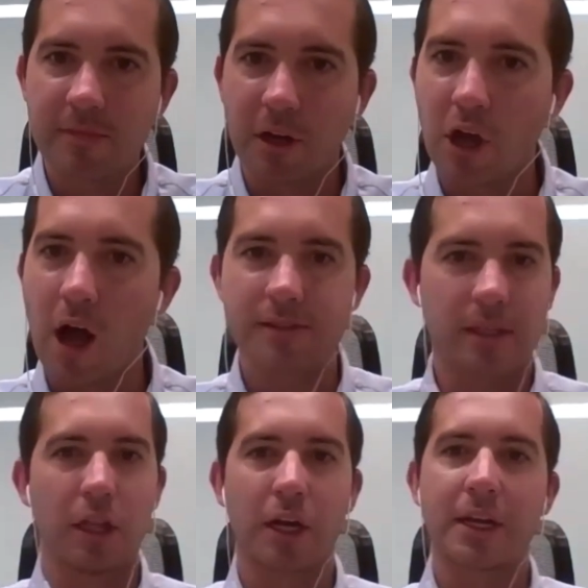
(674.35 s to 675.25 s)
They're
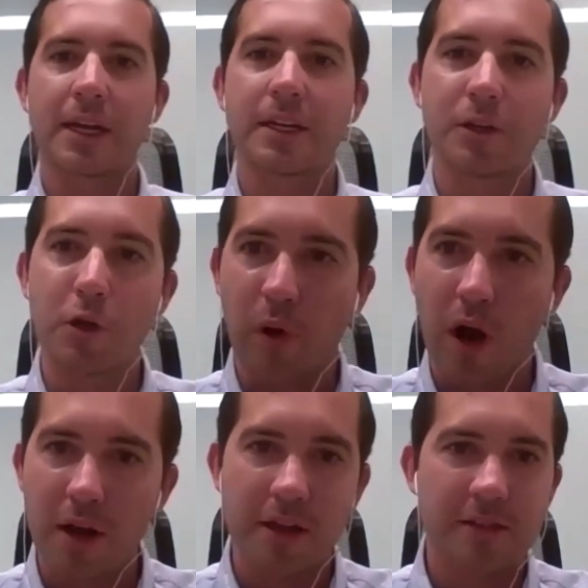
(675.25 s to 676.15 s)
constantly looking at new
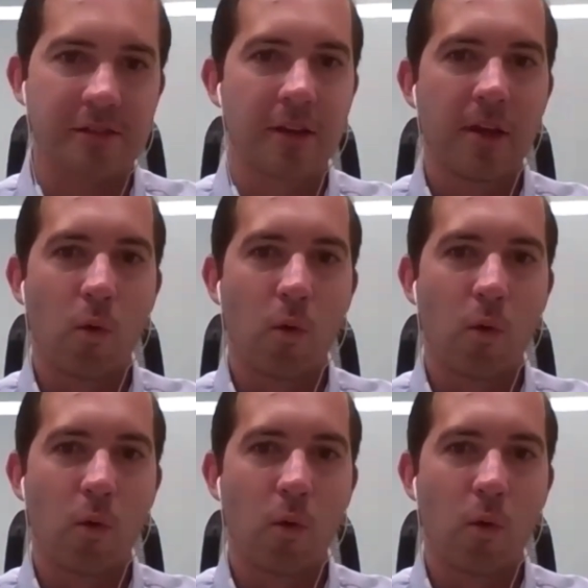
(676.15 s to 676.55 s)
products,